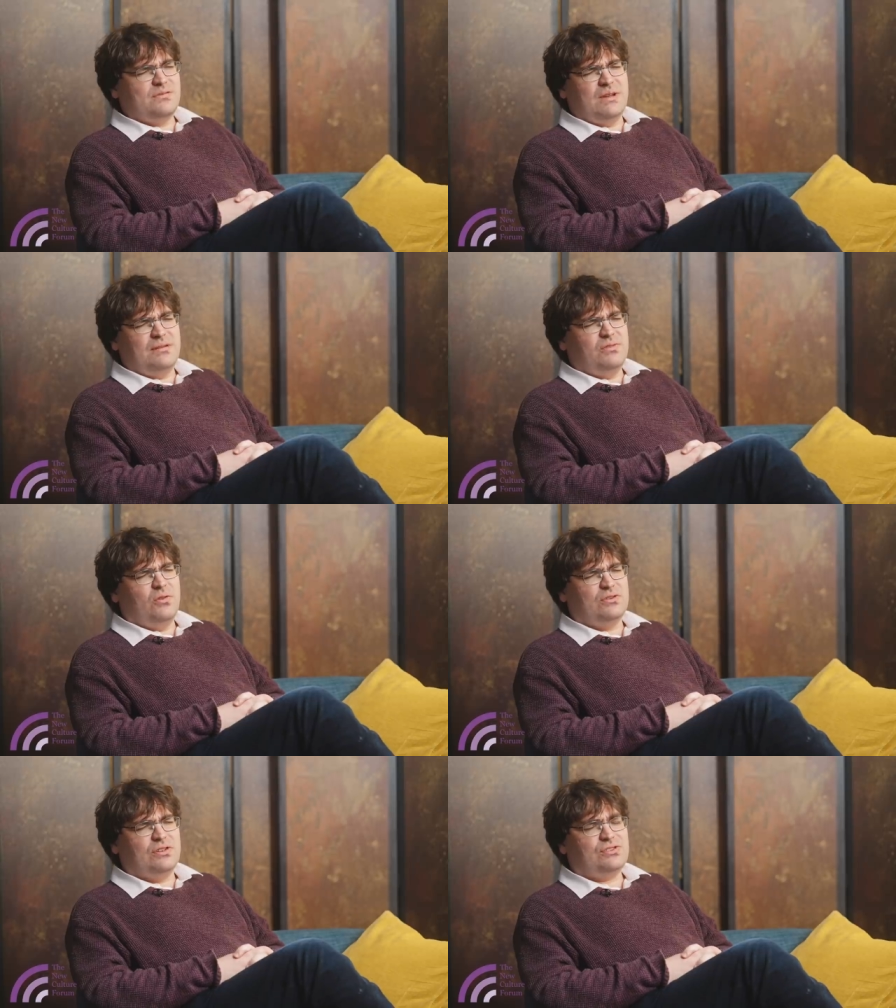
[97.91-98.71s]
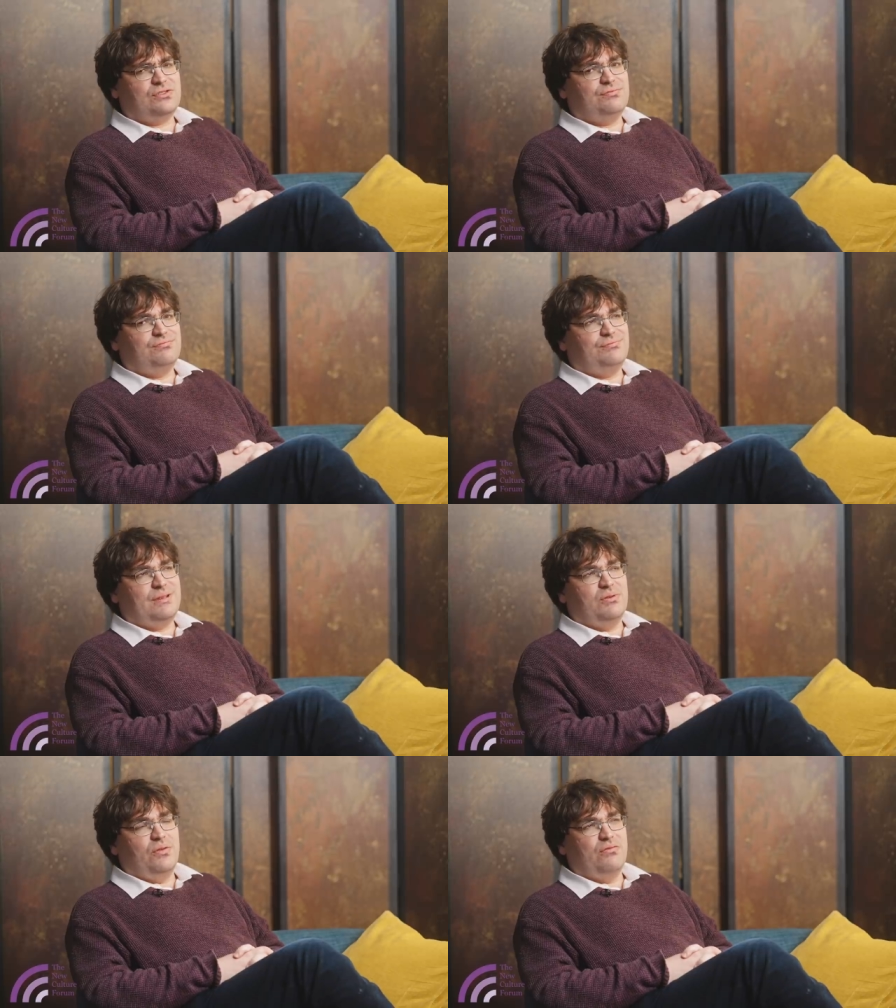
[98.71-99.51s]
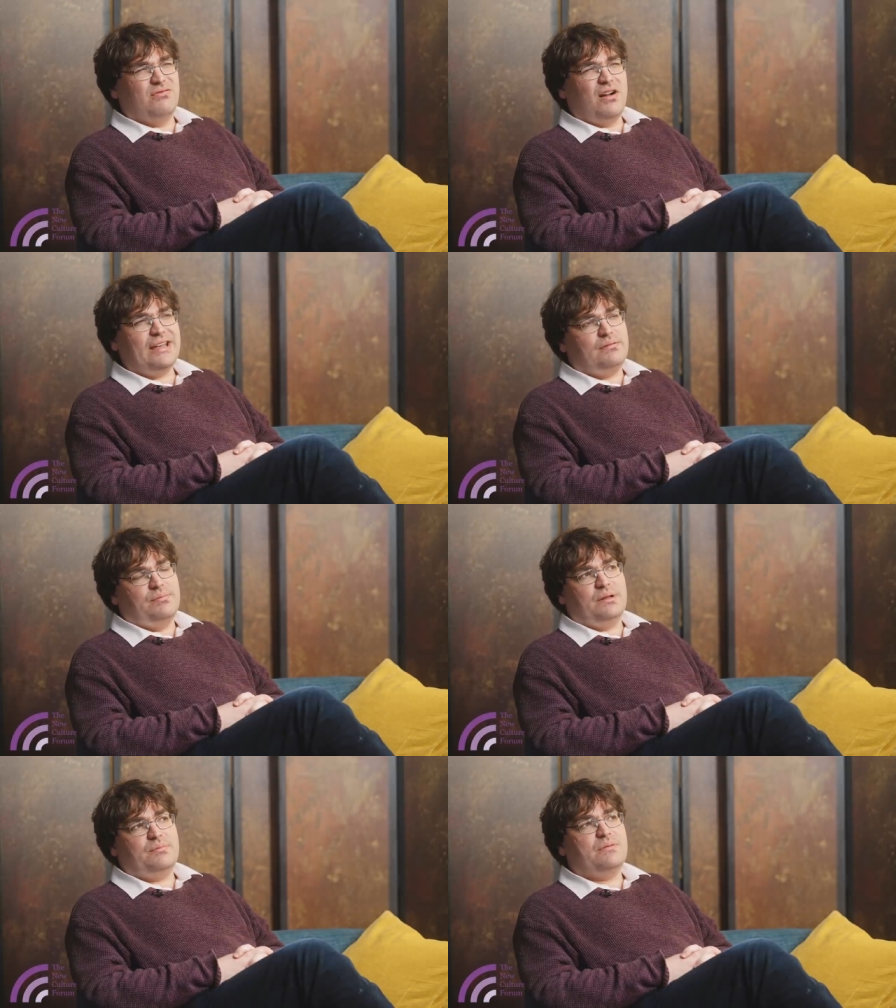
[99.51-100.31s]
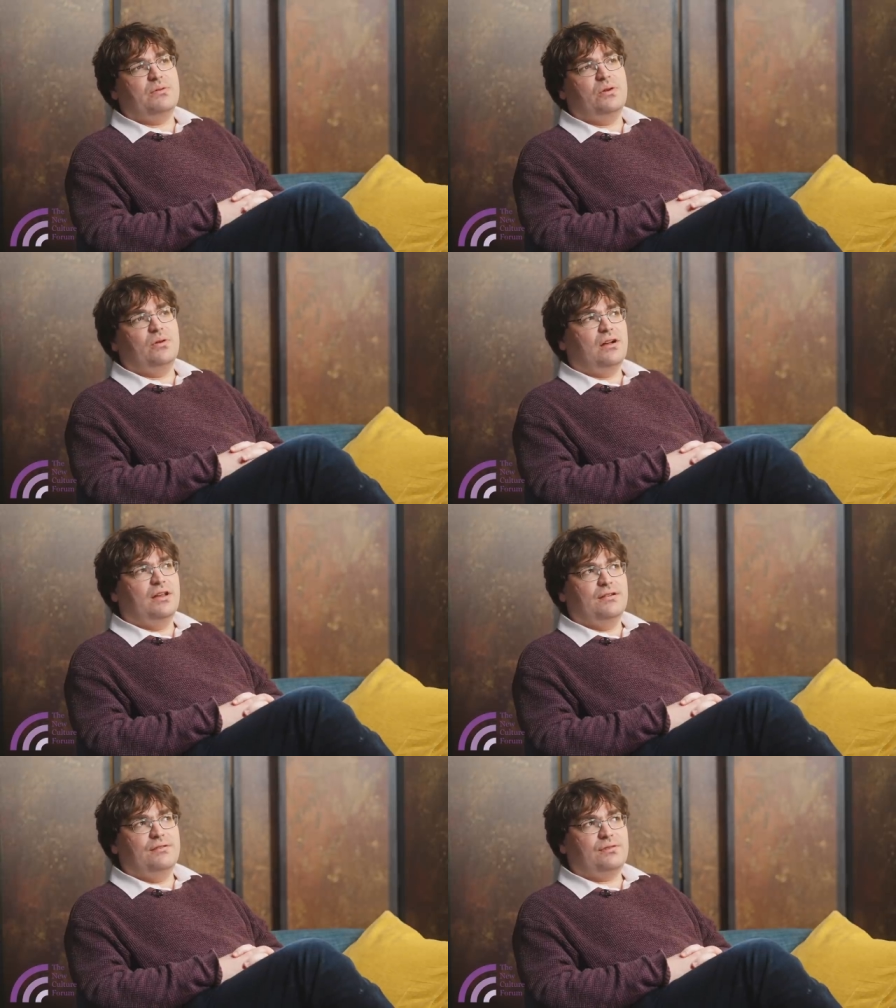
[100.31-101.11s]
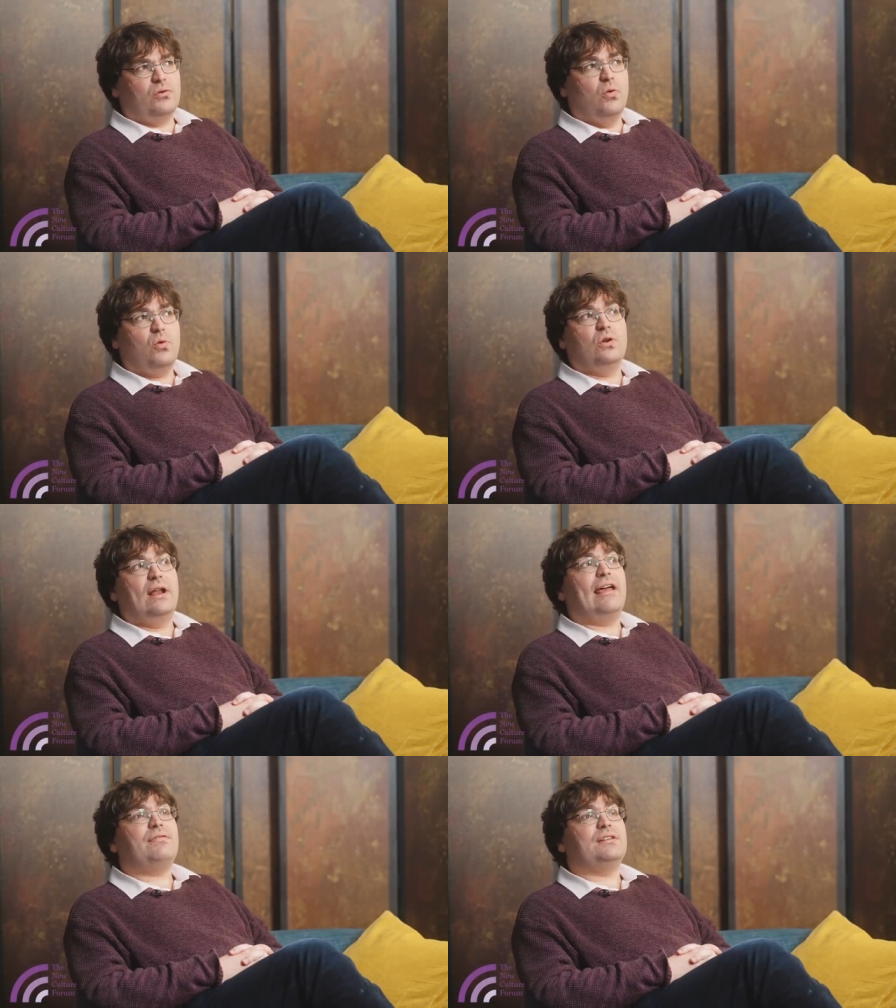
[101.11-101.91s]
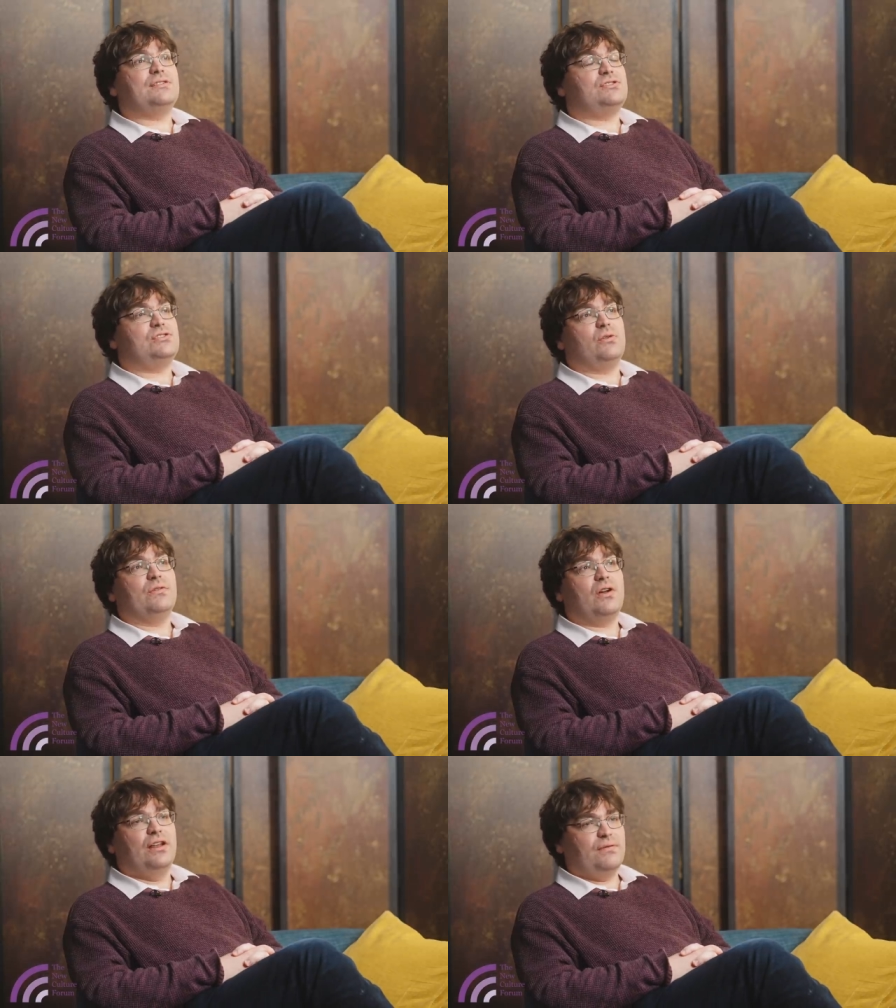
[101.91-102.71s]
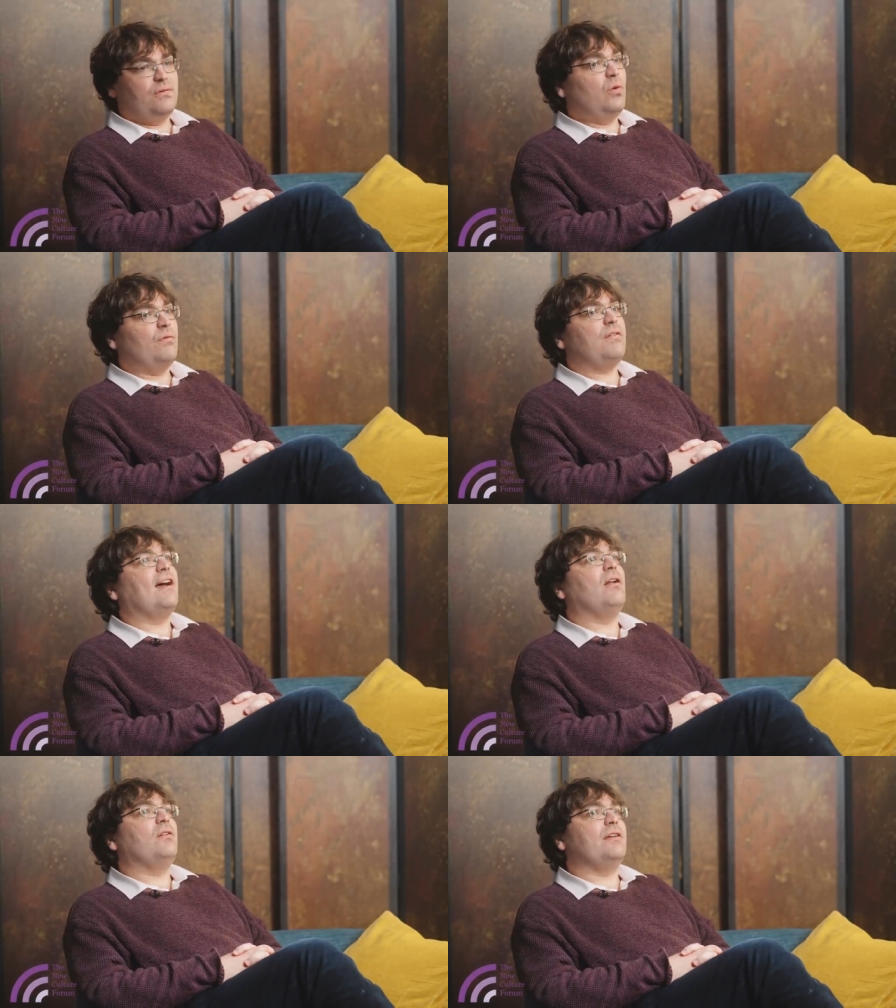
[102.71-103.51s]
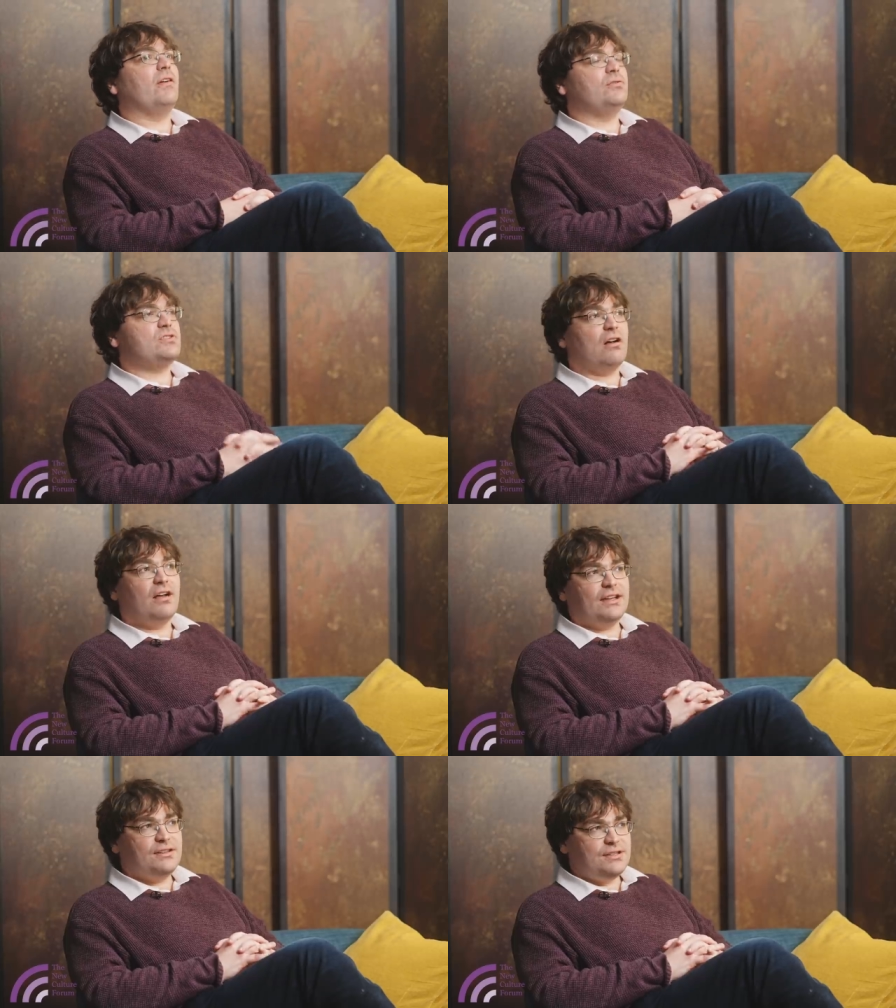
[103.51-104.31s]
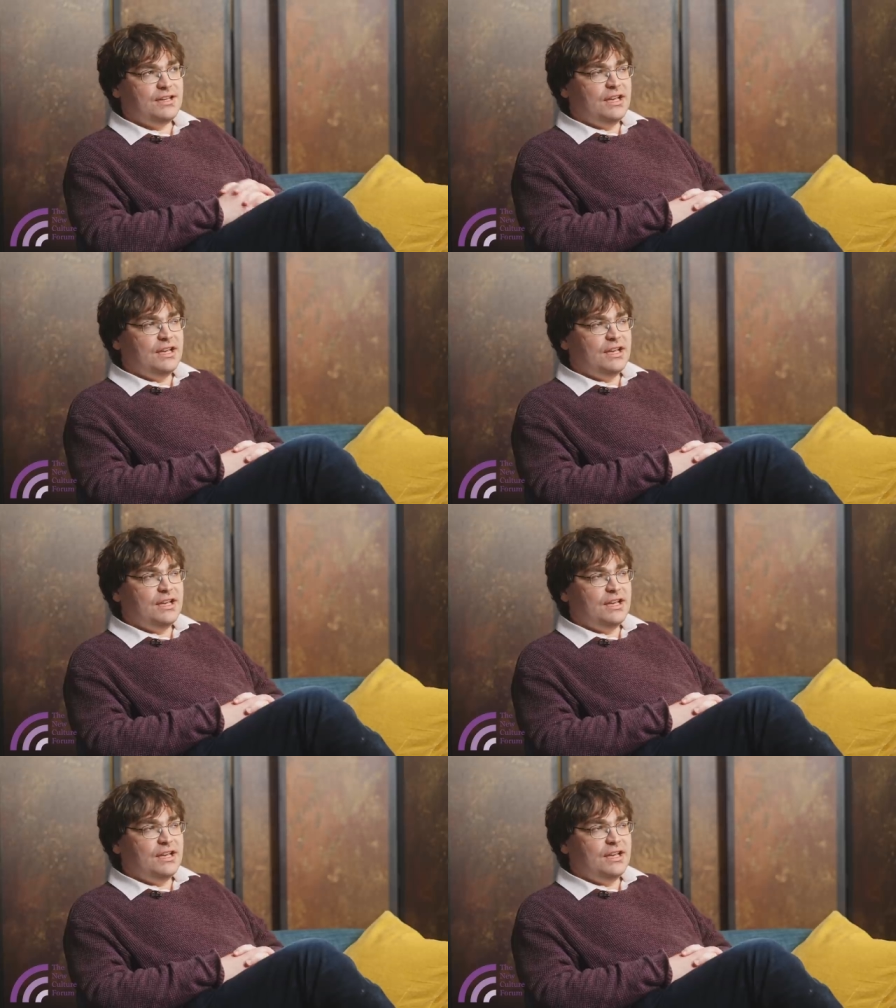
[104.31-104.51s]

I mean, not just people on the right, but people who are kind of awkward leftists who have kind of fallen foul of their own side,